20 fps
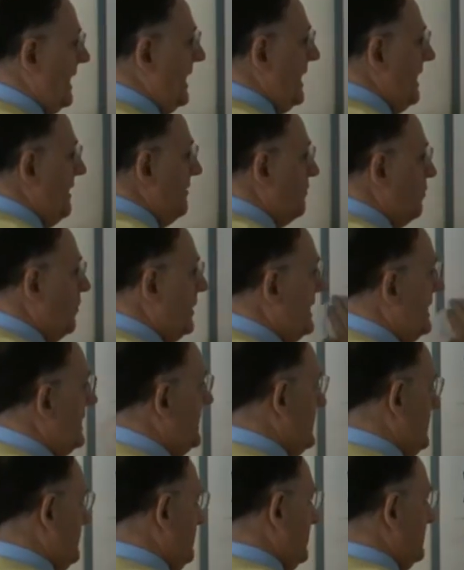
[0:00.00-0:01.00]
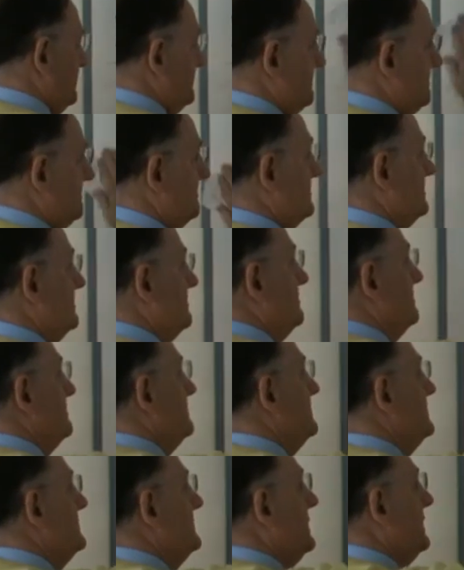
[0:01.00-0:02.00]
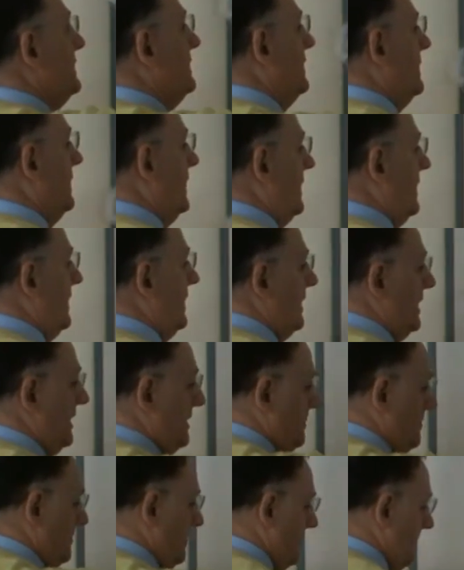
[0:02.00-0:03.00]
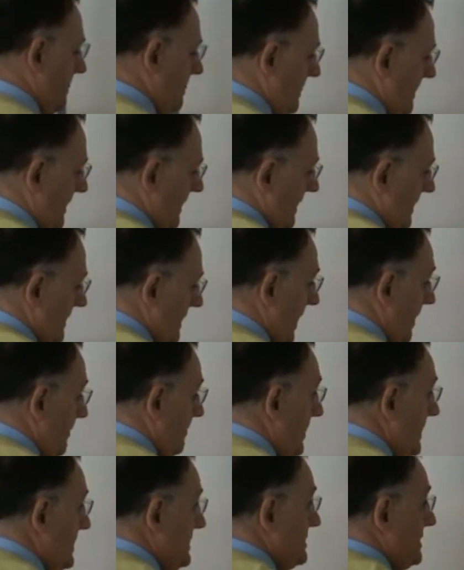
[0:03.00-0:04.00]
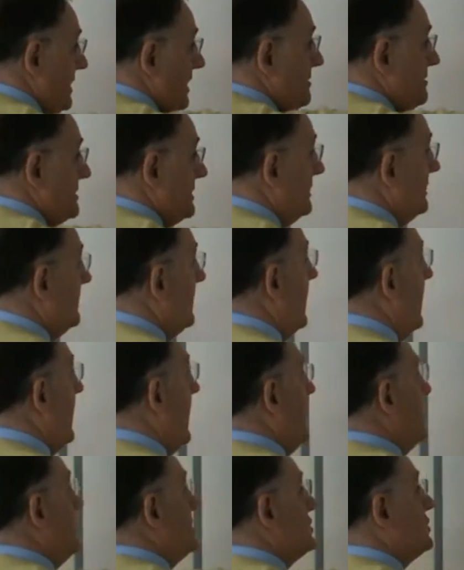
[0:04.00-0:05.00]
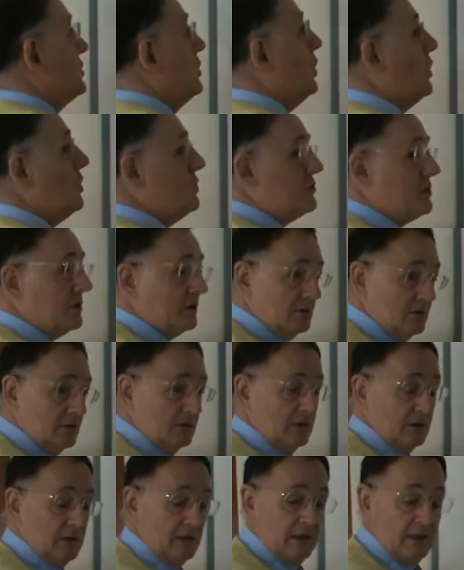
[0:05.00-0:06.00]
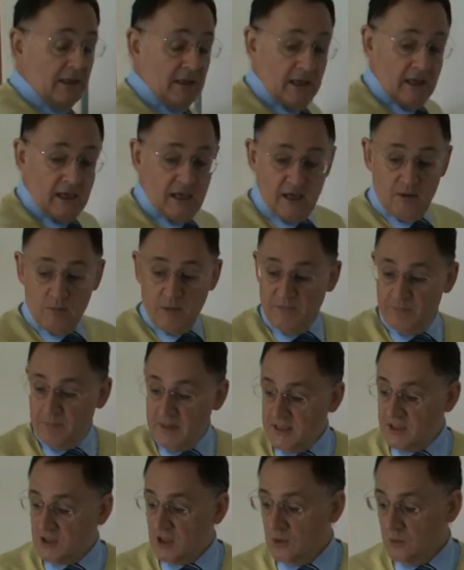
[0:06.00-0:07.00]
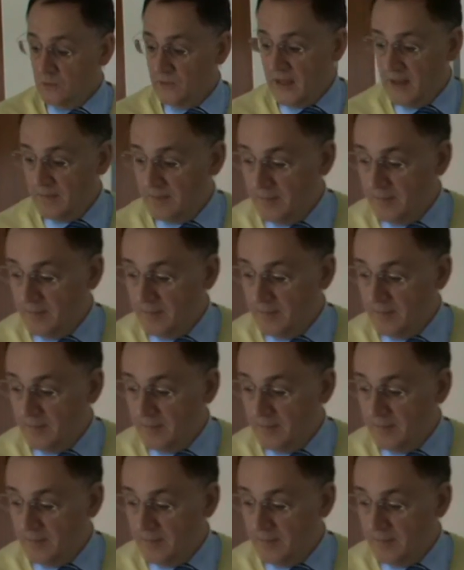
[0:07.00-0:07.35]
if we leave. Now, please note, it's could. We've been told that